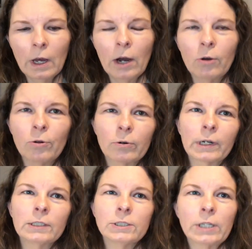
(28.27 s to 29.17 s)
health
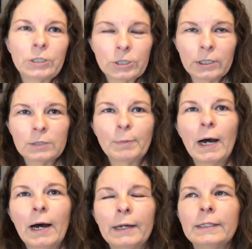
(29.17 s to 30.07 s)
organization is
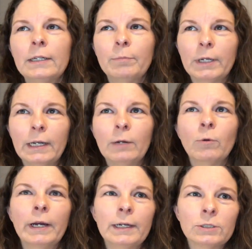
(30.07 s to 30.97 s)
behind it, but
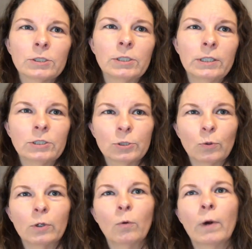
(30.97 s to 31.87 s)
anyway, it's it's
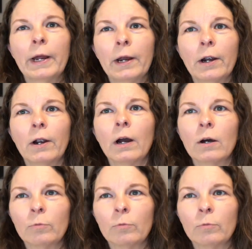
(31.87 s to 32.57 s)
sort of where uh,